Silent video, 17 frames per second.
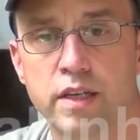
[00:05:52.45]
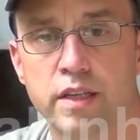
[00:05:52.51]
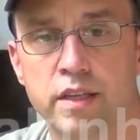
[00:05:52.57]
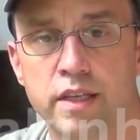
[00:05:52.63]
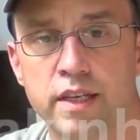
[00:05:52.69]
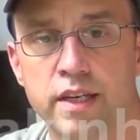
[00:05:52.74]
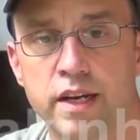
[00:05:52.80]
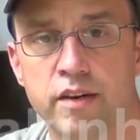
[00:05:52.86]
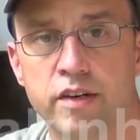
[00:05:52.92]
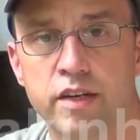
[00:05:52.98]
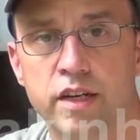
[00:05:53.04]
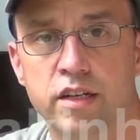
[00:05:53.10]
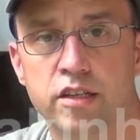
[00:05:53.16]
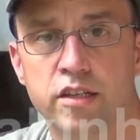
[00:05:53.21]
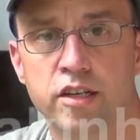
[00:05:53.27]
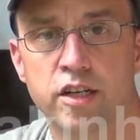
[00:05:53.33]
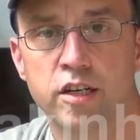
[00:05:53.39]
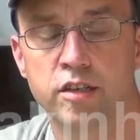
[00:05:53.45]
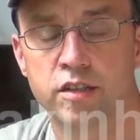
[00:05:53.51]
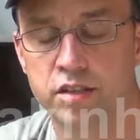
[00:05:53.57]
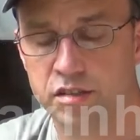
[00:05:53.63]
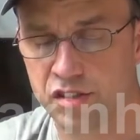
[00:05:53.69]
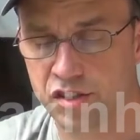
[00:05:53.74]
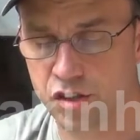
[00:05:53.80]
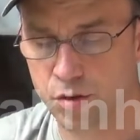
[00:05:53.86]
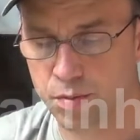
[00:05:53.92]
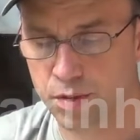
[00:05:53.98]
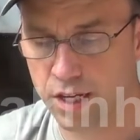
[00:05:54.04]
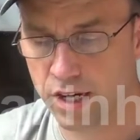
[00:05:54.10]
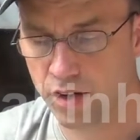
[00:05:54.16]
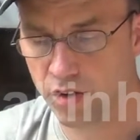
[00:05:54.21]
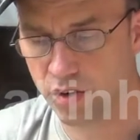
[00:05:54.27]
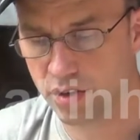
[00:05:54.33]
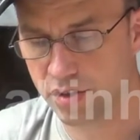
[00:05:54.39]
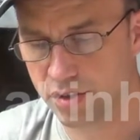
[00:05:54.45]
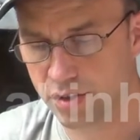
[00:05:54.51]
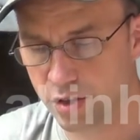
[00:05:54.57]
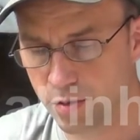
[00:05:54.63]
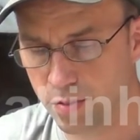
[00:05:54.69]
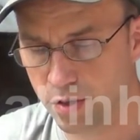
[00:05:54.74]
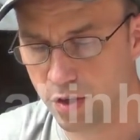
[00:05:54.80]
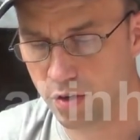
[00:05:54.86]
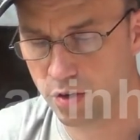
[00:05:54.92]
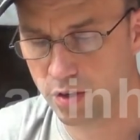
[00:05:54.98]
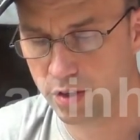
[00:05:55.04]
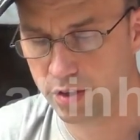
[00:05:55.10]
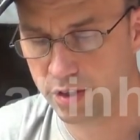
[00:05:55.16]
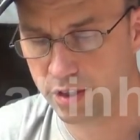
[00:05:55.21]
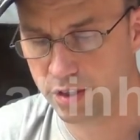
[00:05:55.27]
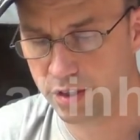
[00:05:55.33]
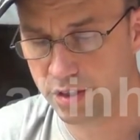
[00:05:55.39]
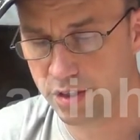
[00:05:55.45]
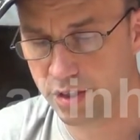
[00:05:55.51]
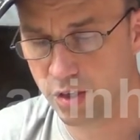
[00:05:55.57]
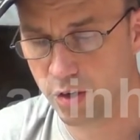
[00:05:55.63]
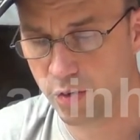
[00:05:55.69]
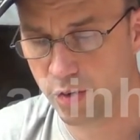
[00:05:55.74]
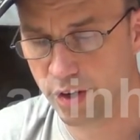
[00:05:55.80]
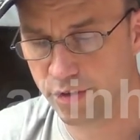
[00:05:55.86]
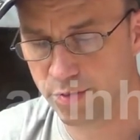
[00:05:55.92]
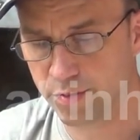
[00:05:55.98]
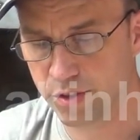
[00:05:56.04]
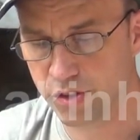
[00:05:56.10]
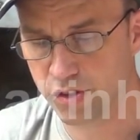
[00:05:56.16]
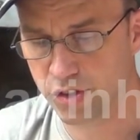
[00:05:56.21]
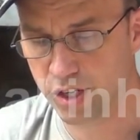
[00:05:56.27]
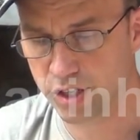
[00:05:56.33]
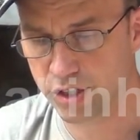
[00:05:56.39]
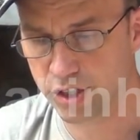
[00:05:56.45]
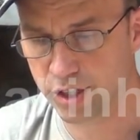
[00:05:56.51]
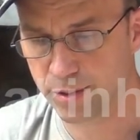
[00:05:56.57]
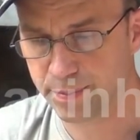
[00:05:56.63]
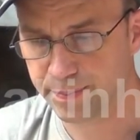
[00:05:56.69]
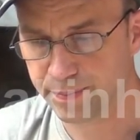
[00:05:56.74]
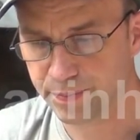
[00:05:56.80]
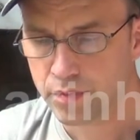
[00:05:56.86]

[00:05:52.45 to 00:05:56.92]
the area cleared, snowplow or snowblower the snow away from the structure.